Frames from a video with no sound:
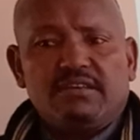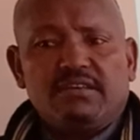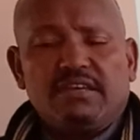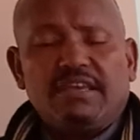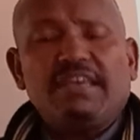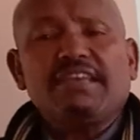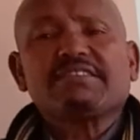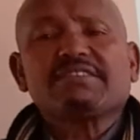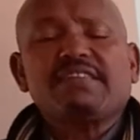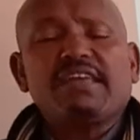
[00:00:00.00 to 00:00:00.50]

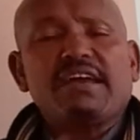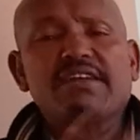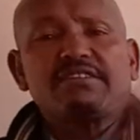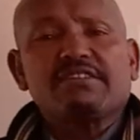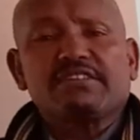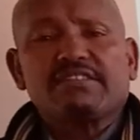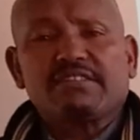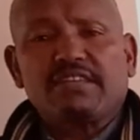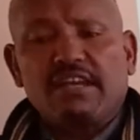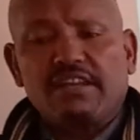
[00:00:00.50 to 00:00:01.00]
easily
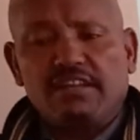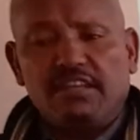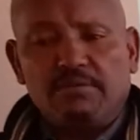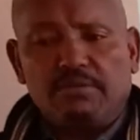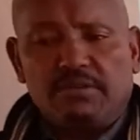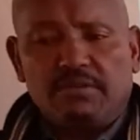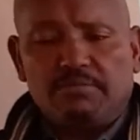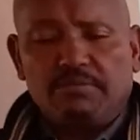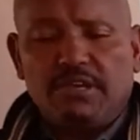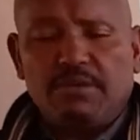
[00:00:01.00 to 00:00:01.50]

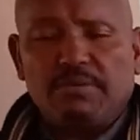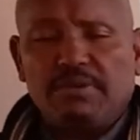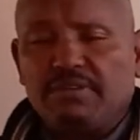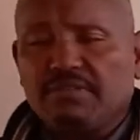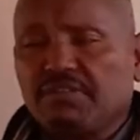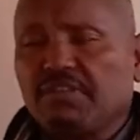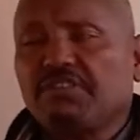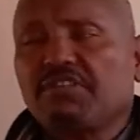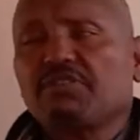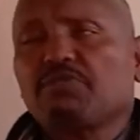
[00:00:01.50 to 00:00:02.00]
understandable. Maybe
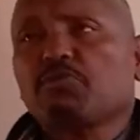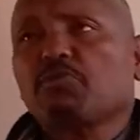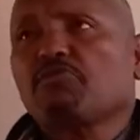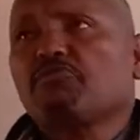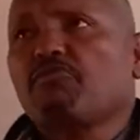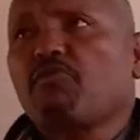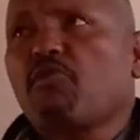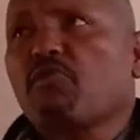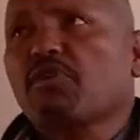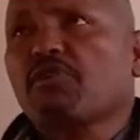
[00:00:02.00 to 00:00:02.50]
this is true
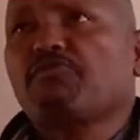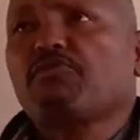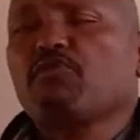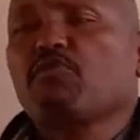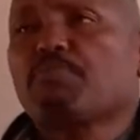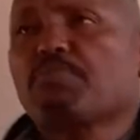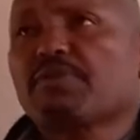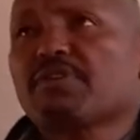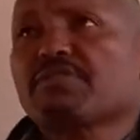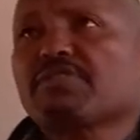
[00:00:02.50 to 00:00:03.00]
for if you
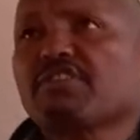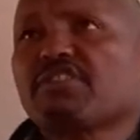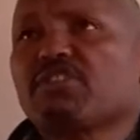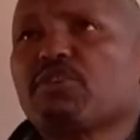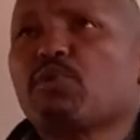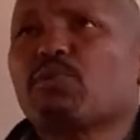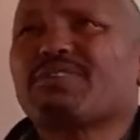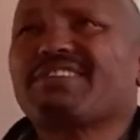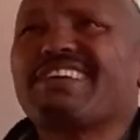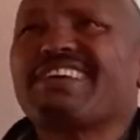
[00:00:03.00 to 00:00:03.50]
present
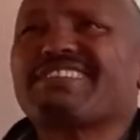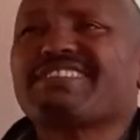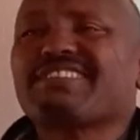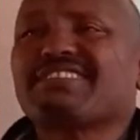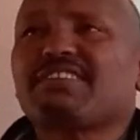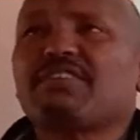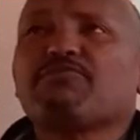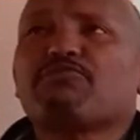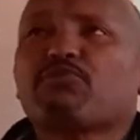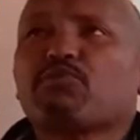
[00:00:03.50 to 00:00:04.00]
your thesis
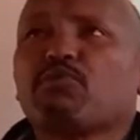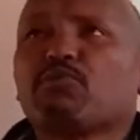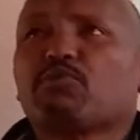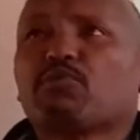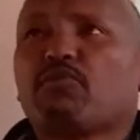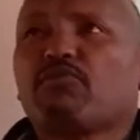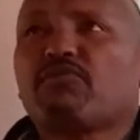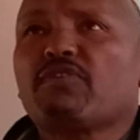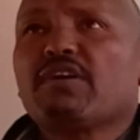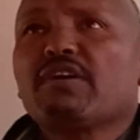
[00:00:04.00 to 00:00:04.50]
in front
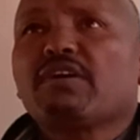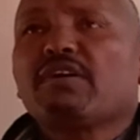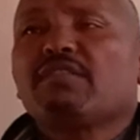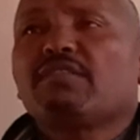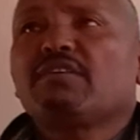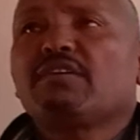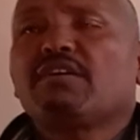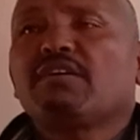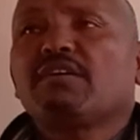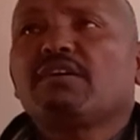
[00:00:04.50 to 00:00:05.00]
of
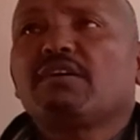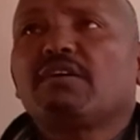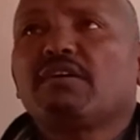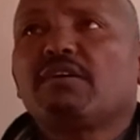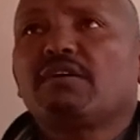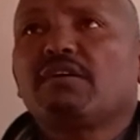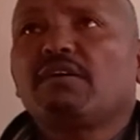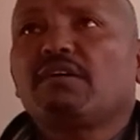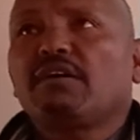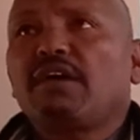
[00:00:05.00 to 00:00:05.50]

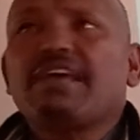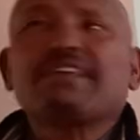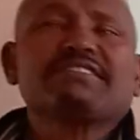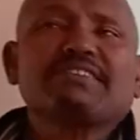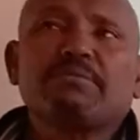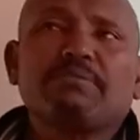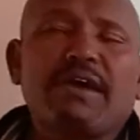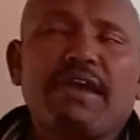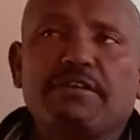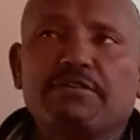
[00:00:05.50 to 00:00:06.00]
the
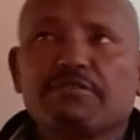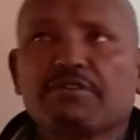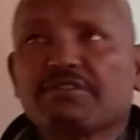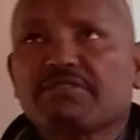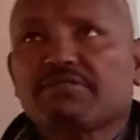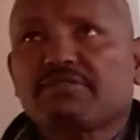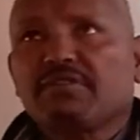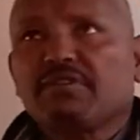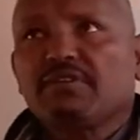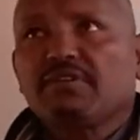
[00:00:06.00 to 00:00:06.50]

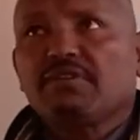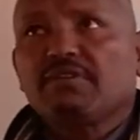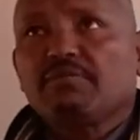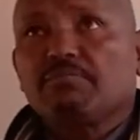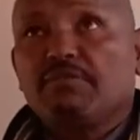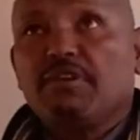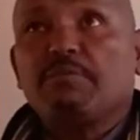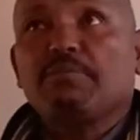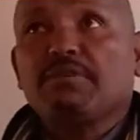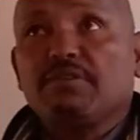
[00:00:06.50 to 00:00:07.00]
examiners,
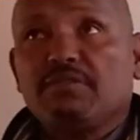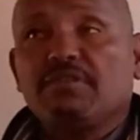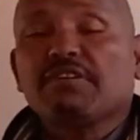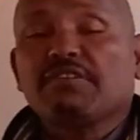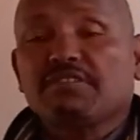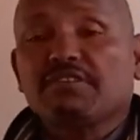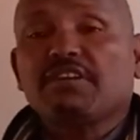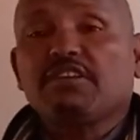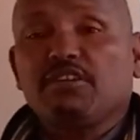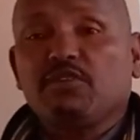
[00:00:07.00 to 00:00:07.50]
maybe there
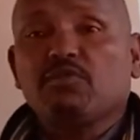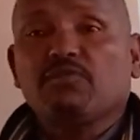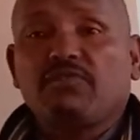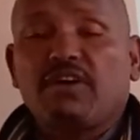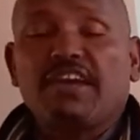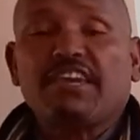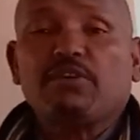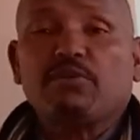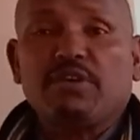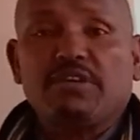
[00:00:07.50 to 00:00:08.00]
is a need of
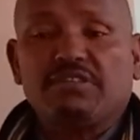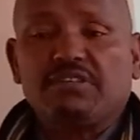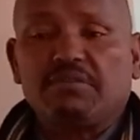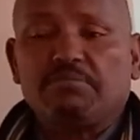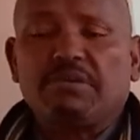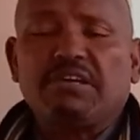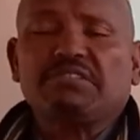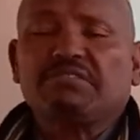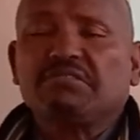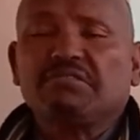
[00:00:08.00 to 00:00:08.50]
accuracy,
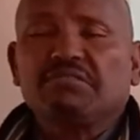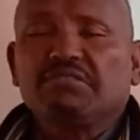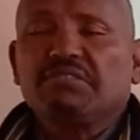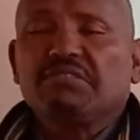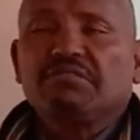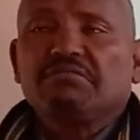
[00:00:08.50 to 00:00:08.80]
but